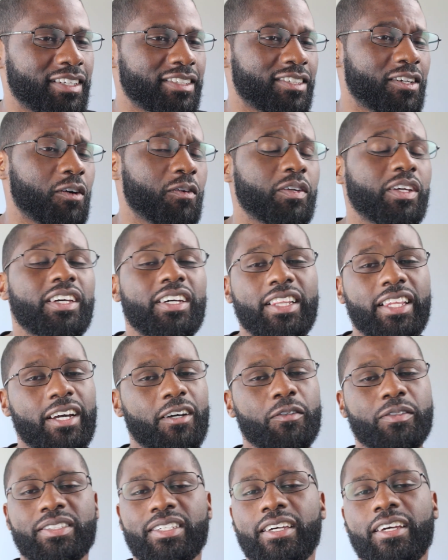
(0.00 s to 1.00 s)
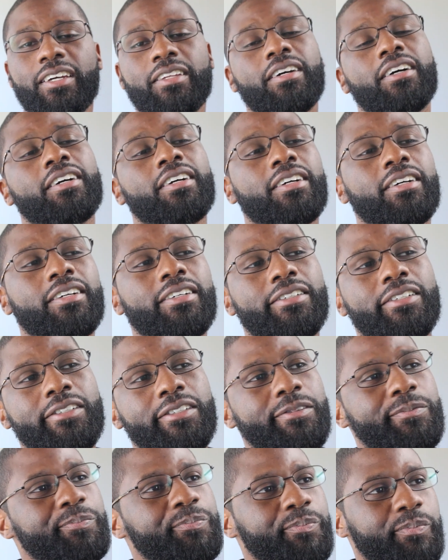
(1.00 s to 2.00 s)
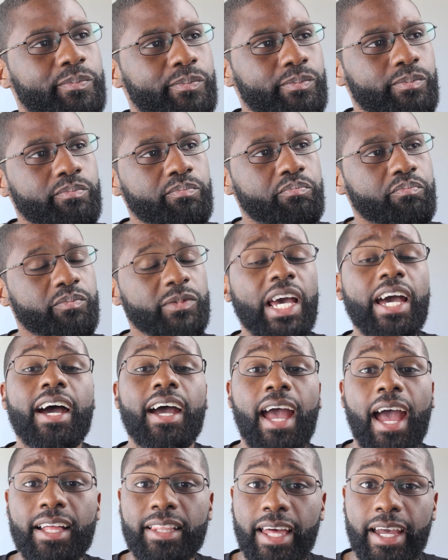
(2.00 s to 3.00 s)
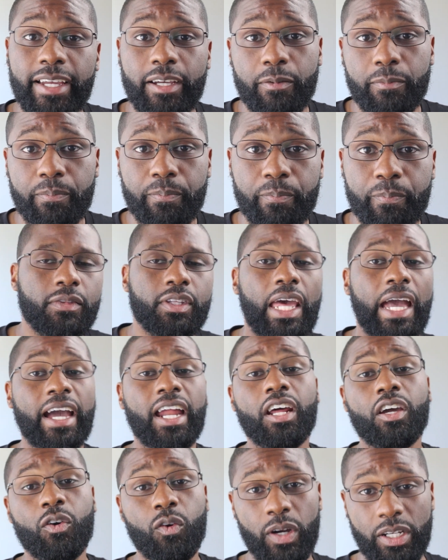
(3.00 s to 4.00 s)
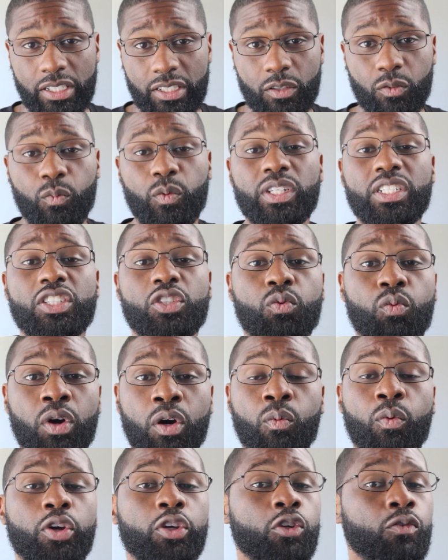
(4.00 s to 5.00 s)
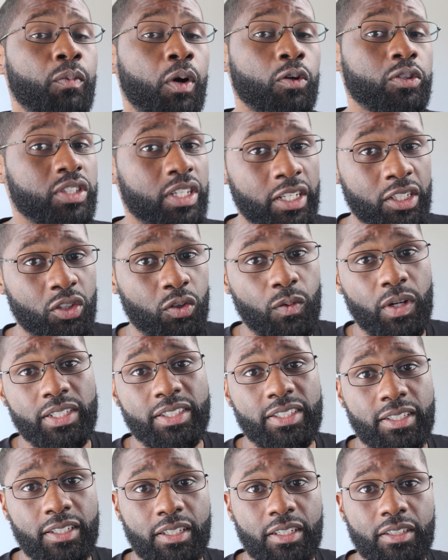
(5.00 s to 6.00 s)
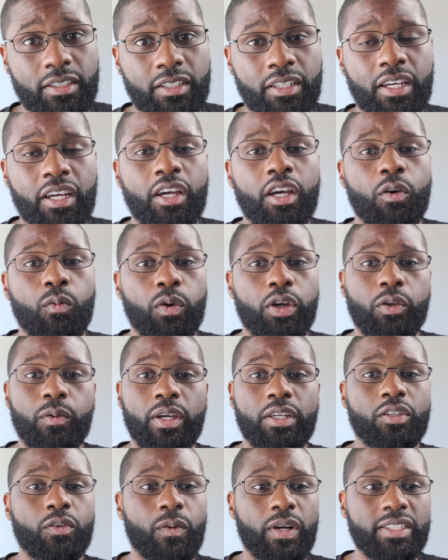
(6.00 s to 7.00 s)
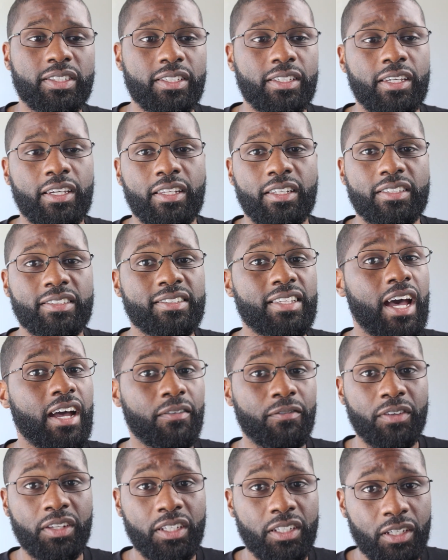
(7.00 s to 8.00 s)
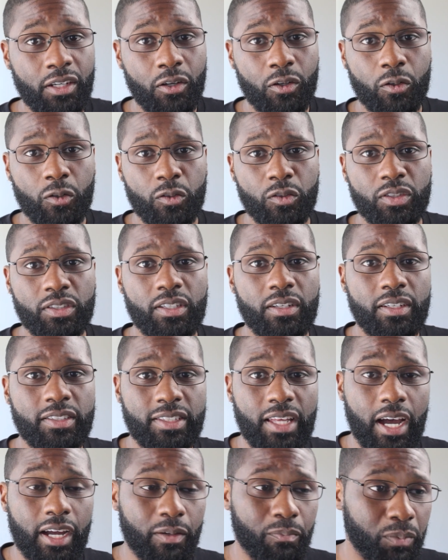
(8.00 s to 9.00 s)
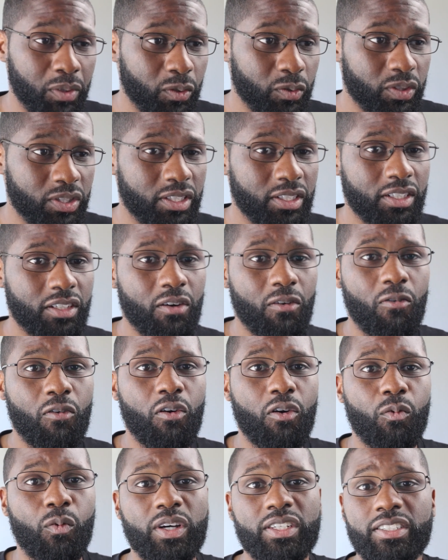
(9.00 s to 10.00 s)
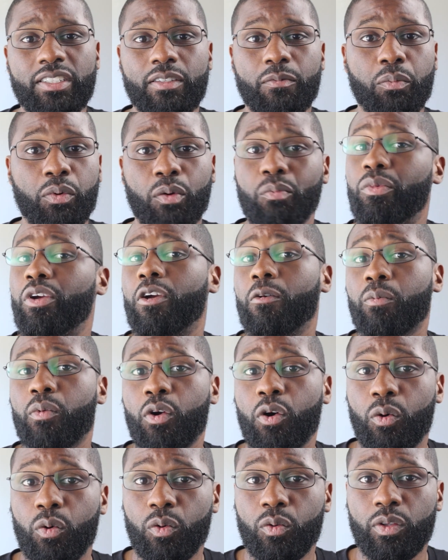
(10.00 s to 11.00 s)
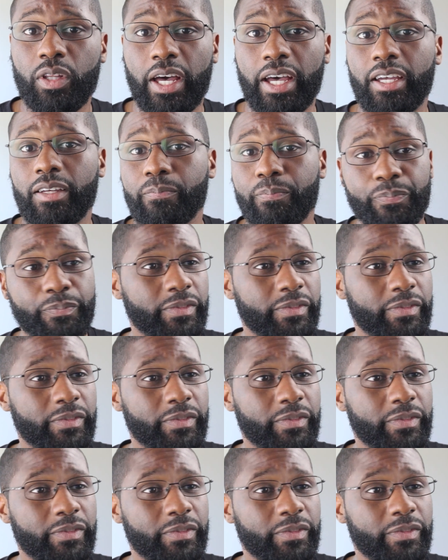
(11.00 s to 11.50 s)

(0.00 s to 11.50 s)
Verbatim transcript: So yeah, like I was saying, uh, I like them. I got a question. Which one were you most interested in? Were you interested in the stock videos, stock music, or was it Premiere Pro? Like,